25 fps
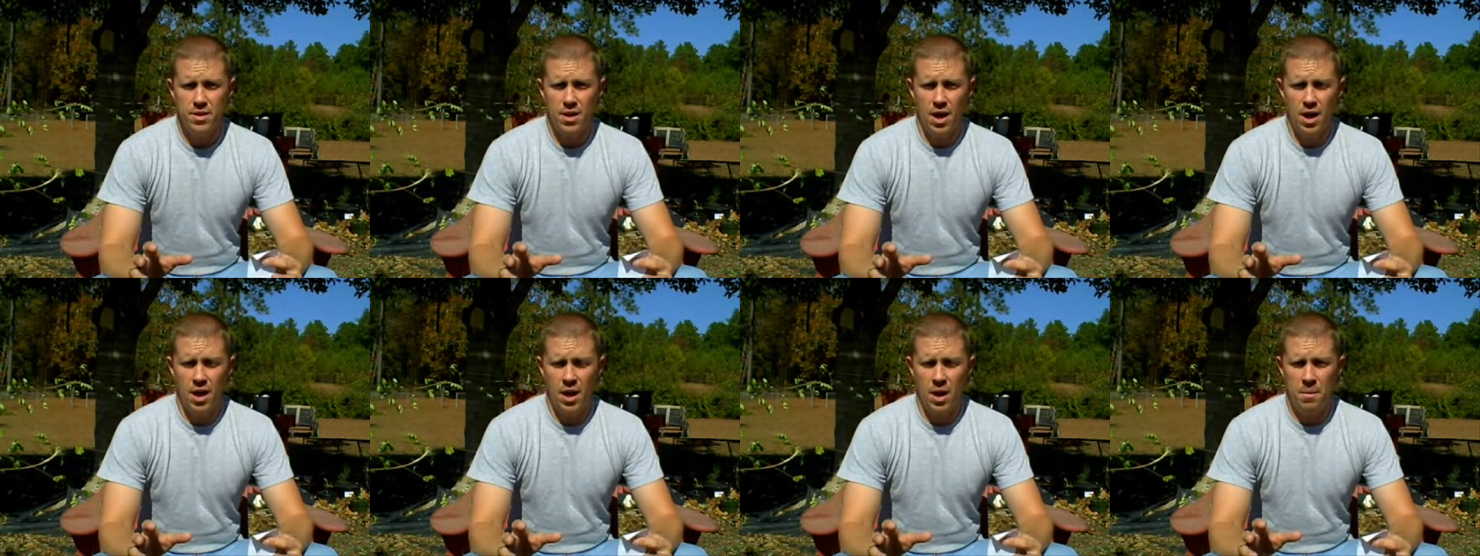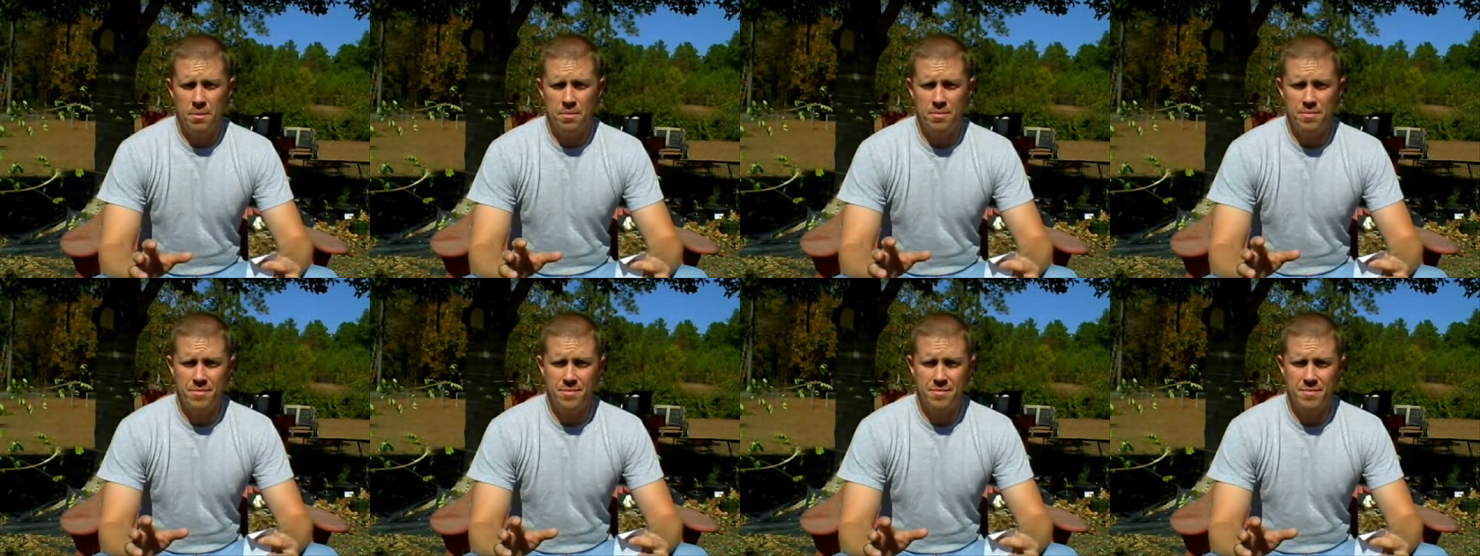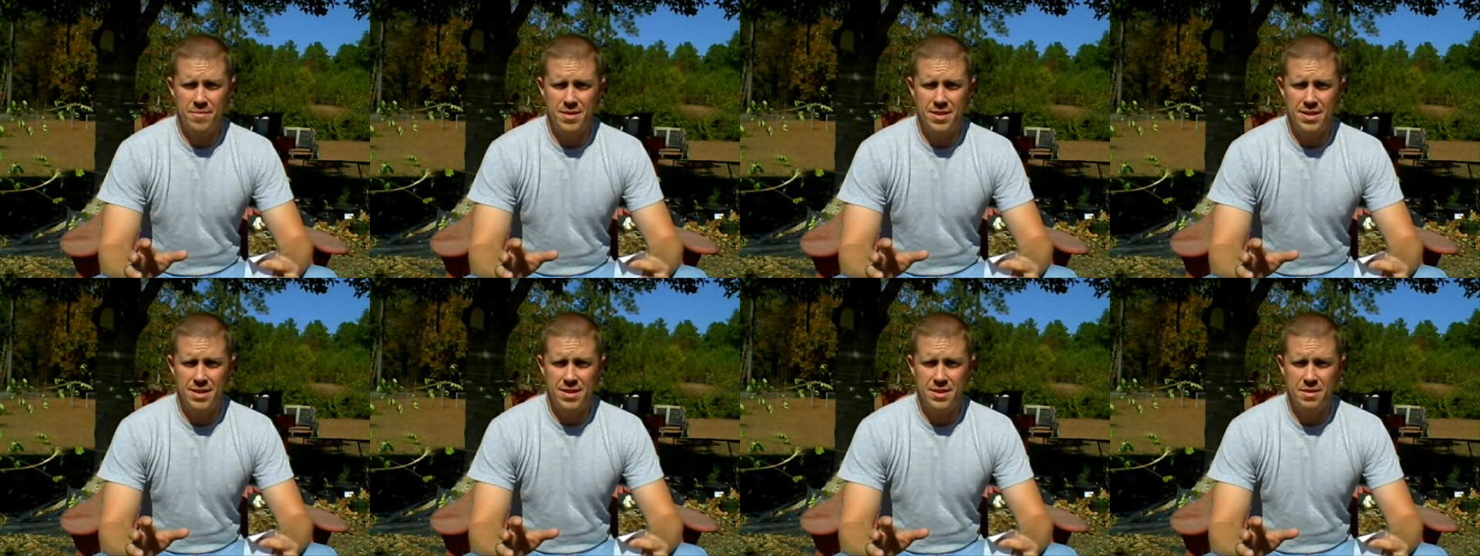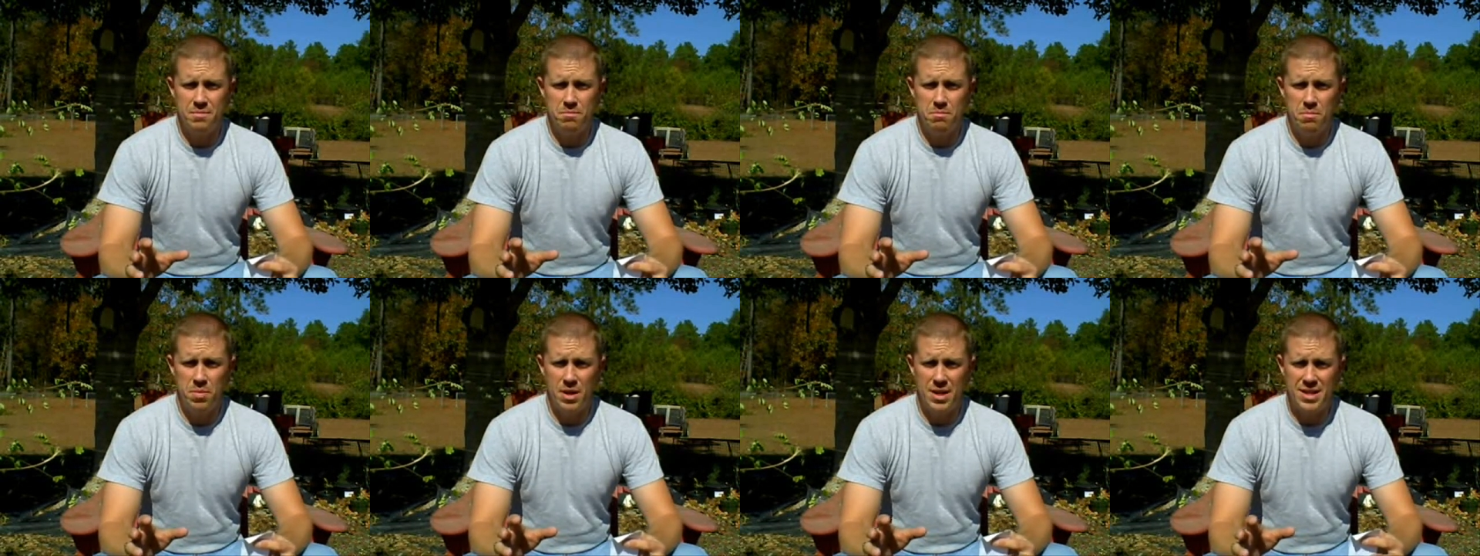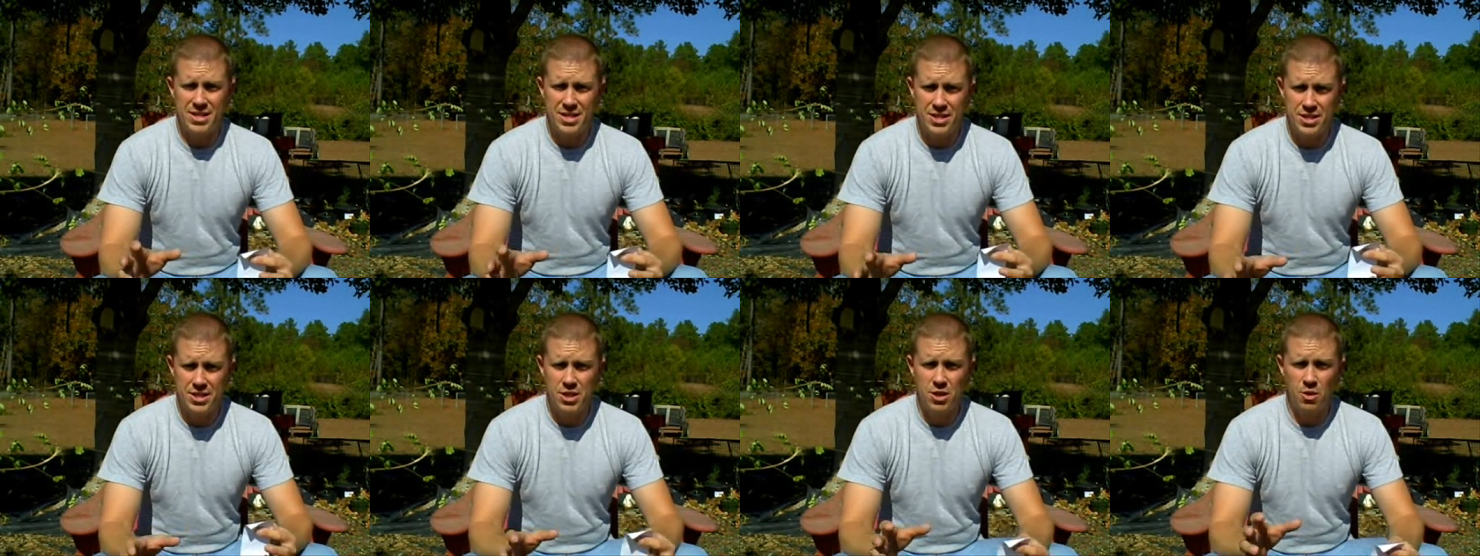
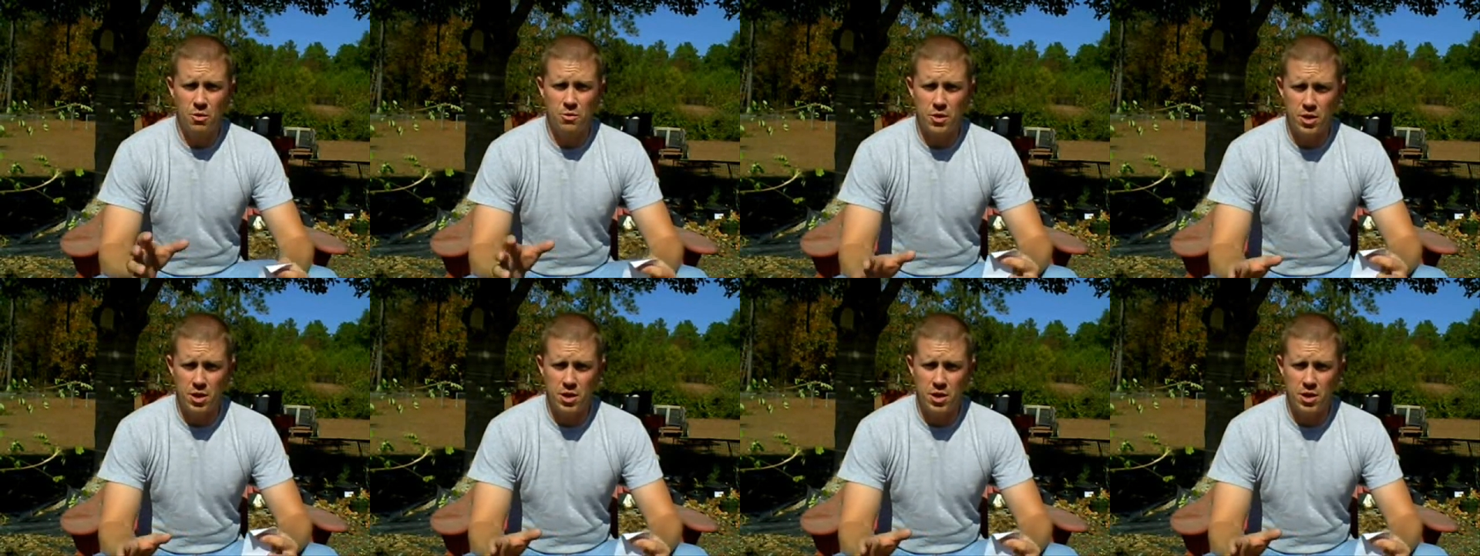But still,